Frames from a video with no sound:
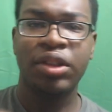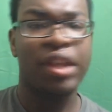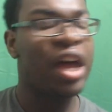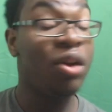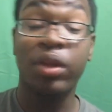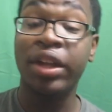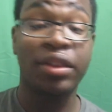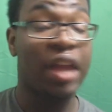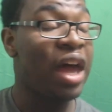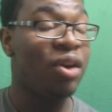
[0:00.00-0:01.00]
I don't let
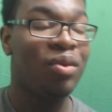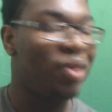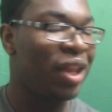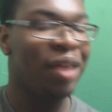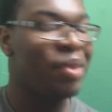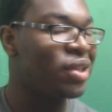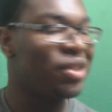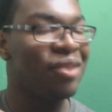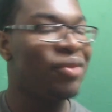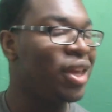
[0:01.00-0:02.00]
I don't let
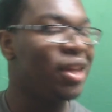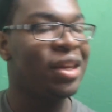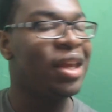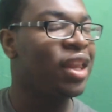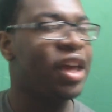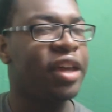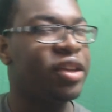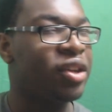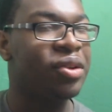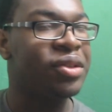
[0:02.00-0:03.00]
myself get in that like
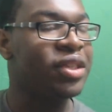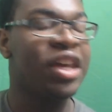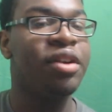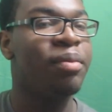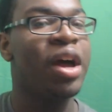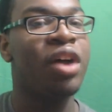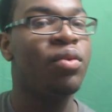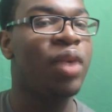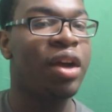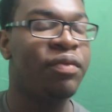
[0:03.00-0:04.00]
you know state of mind
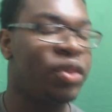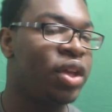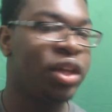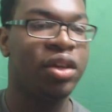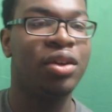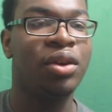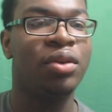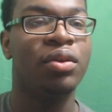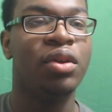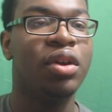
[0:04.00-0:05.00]
where I feel like you
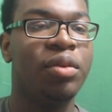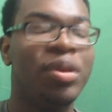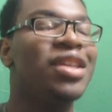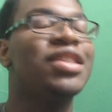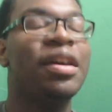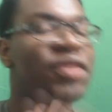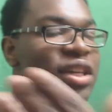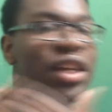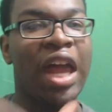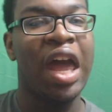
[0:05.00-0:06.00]
know because I've
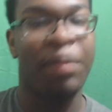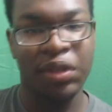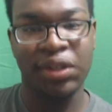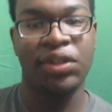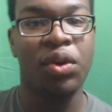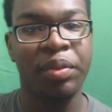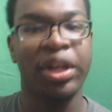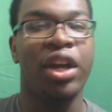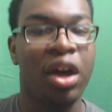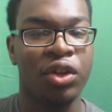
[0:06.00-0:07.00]
seen it happen to so
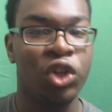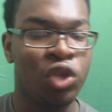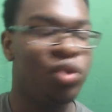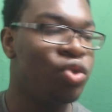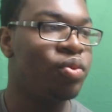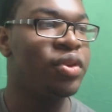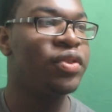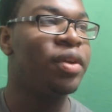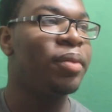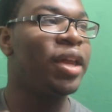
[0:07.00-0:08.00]
many other
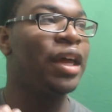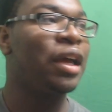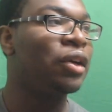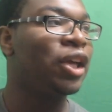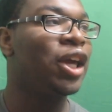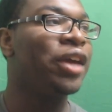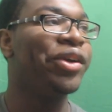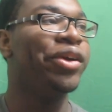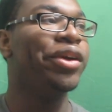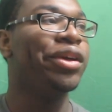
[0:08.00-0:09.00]
YouTubers. I'm like, okay,
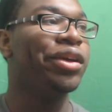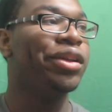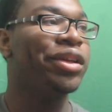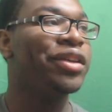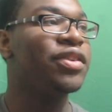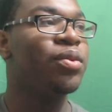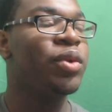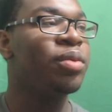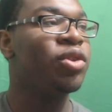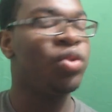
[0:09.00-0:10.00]
listen,
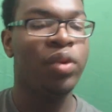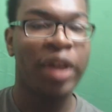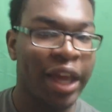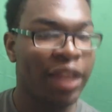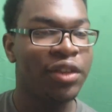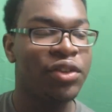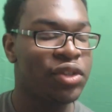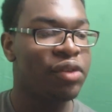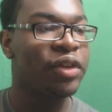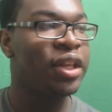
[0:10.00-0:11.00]
Weeby, you can't let
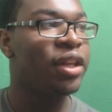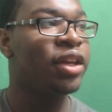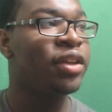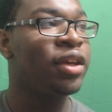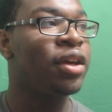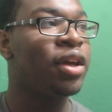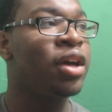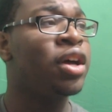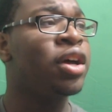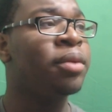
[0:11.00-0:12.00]
yourself get like that.
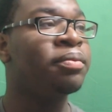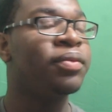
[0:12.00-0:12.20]
Um,